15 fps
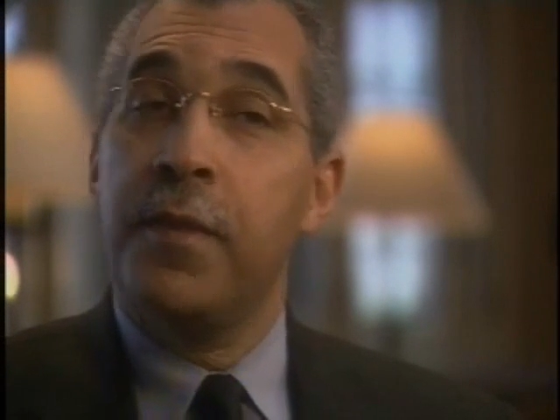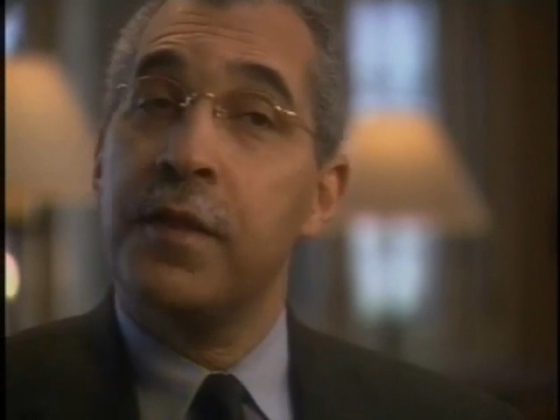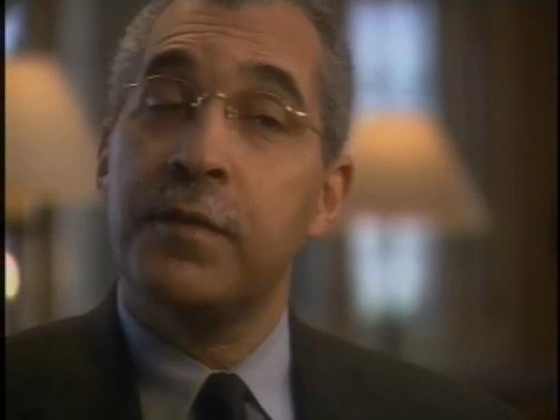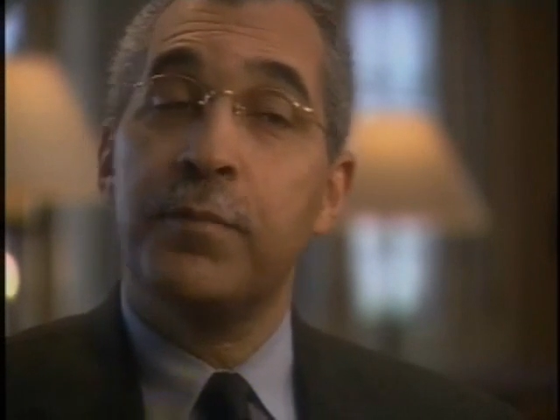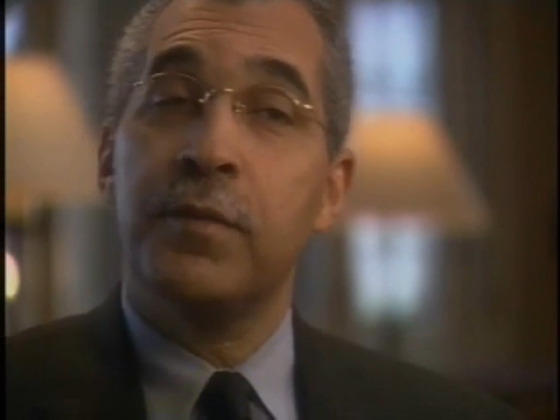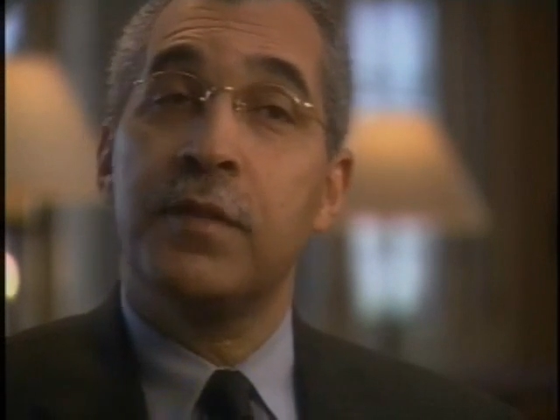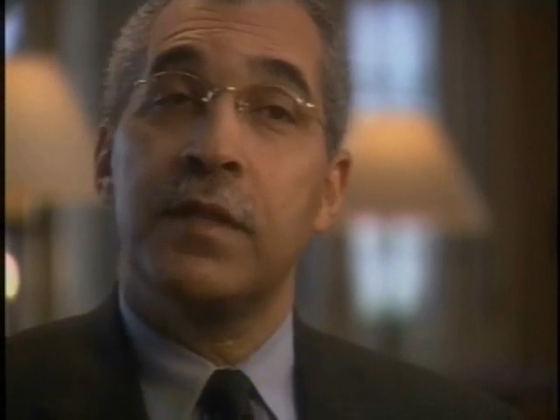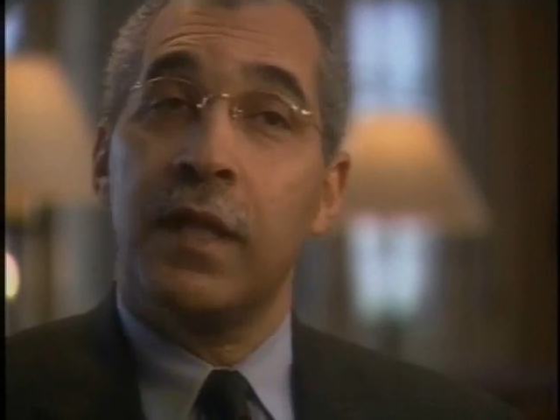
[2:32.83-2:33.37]
on
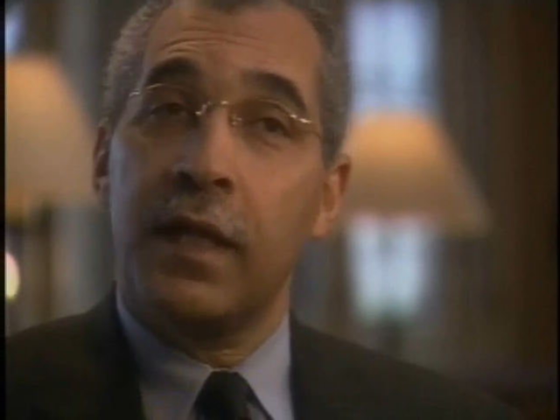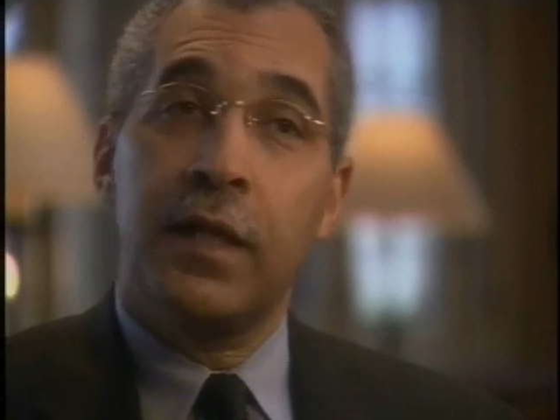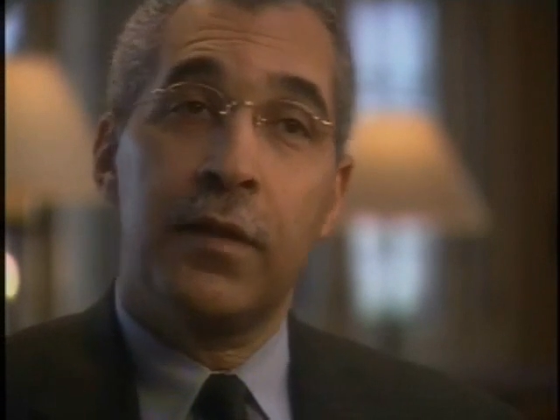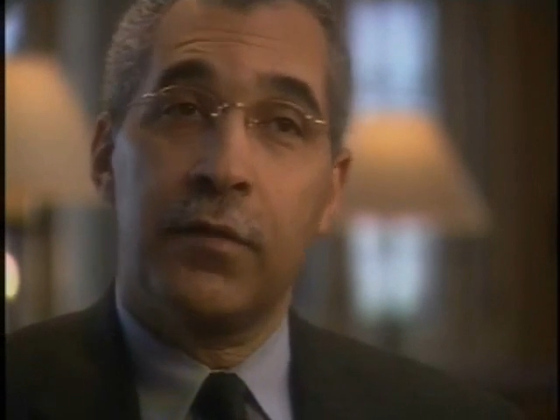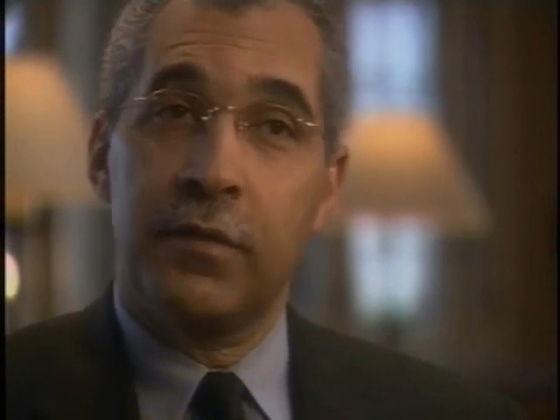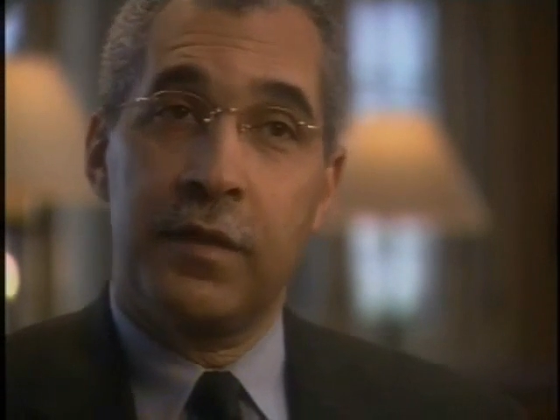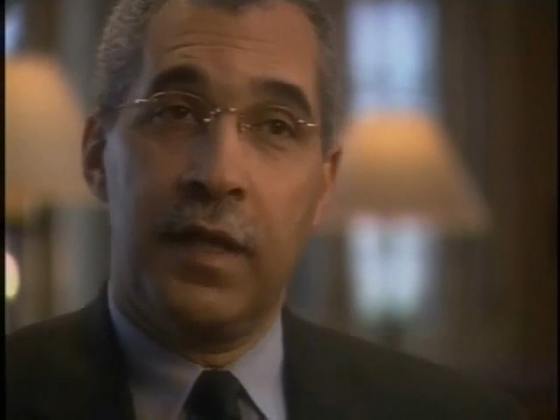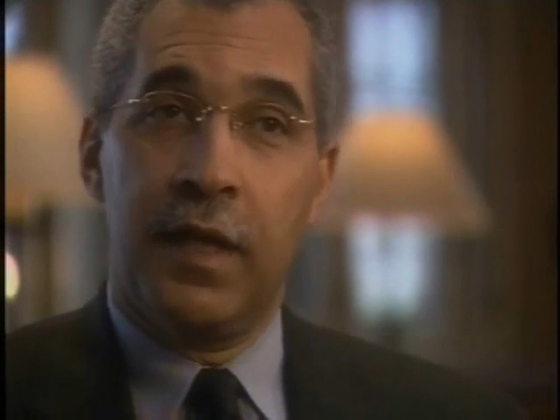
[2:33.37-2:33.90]
this
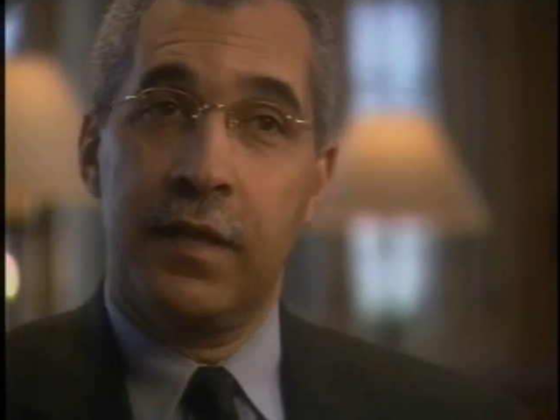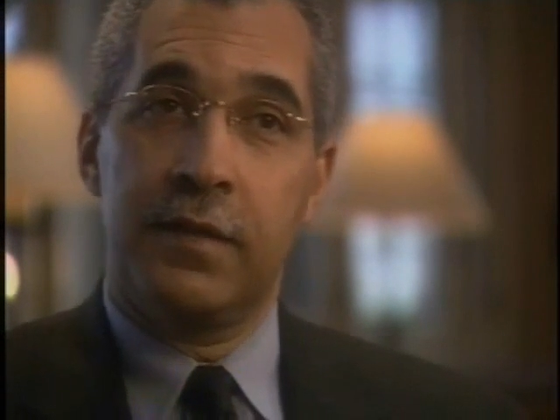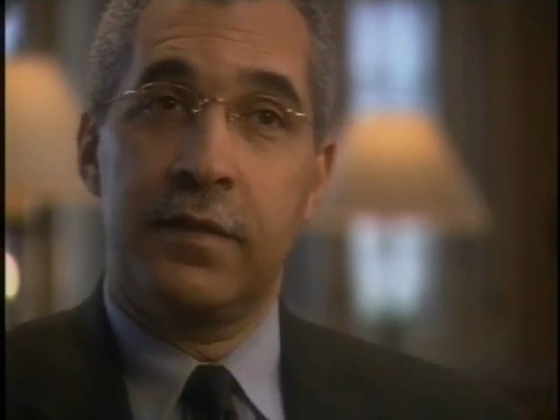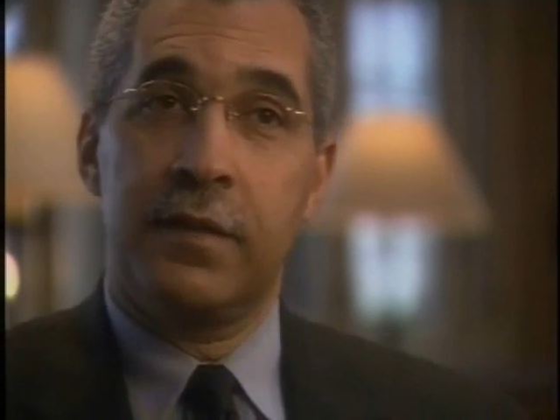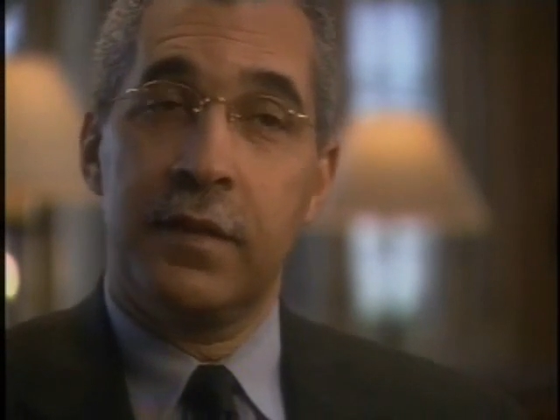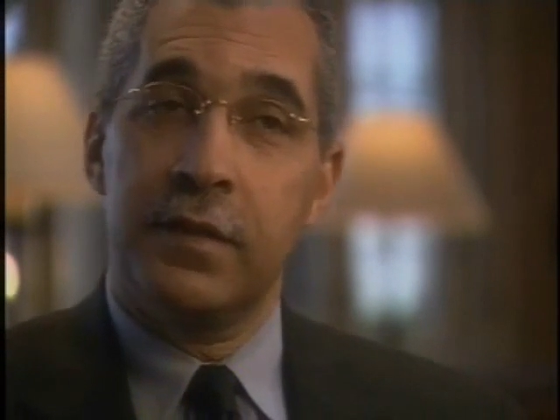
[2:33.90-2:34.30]
particular test,